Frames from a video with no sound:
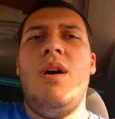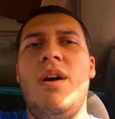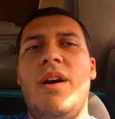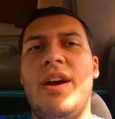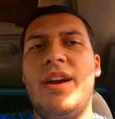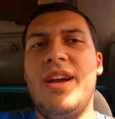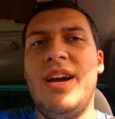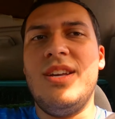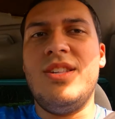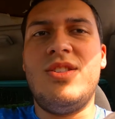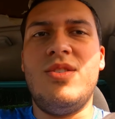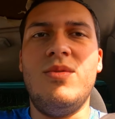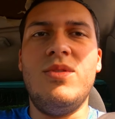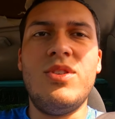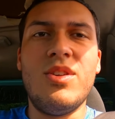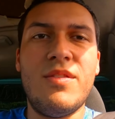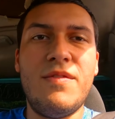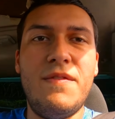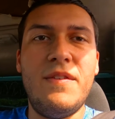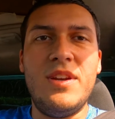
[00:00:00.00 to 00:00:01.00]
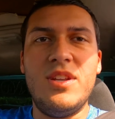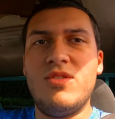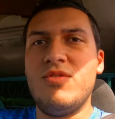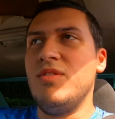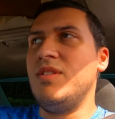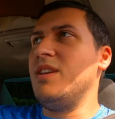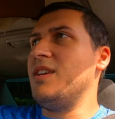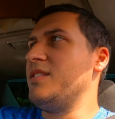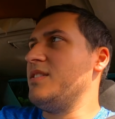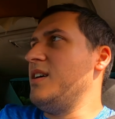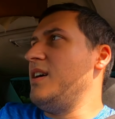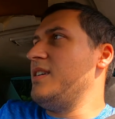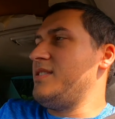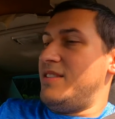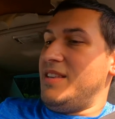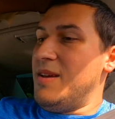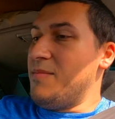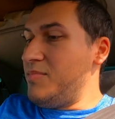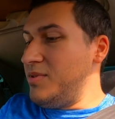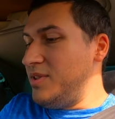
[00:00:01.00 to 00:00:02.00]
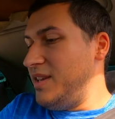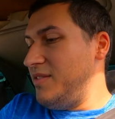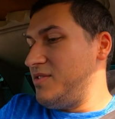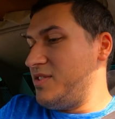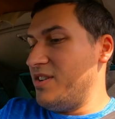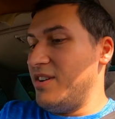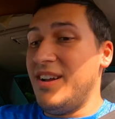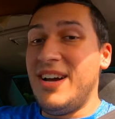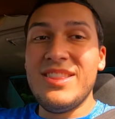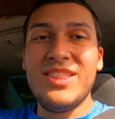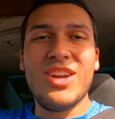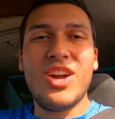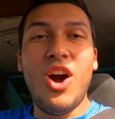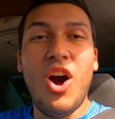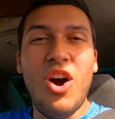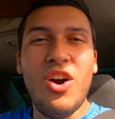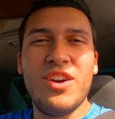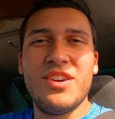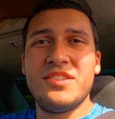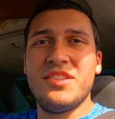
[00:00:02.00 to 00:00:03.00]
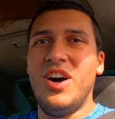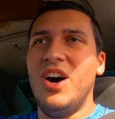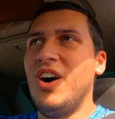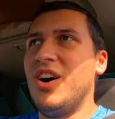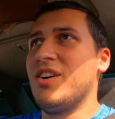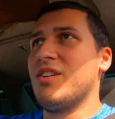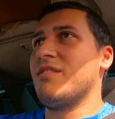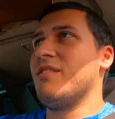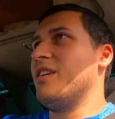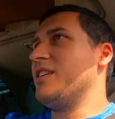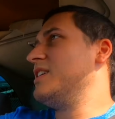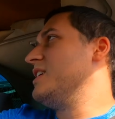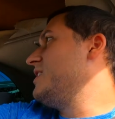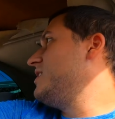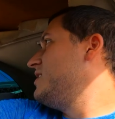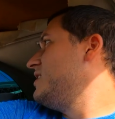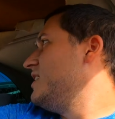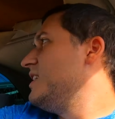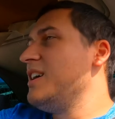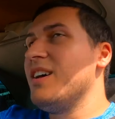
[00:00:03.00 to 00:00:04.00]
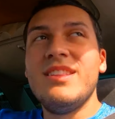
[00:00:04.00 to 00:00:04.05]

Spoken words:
All right, guys, so we just finished with the exhaust, and believe it or not, the car is on right now.